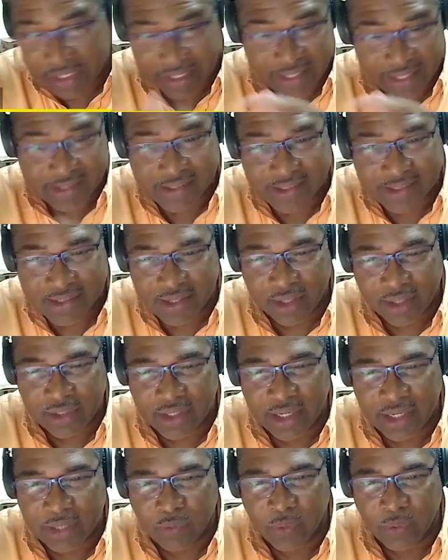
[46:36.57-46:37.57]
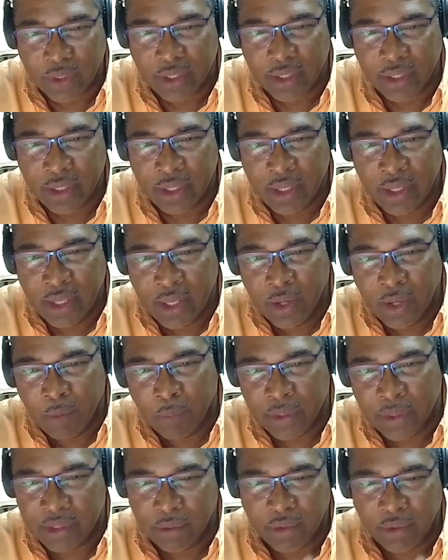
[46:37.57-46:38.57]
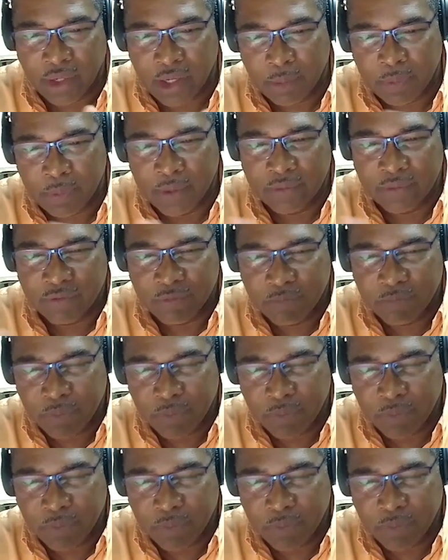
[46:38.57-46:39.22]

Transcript: It didn't start that way, but there were a couple of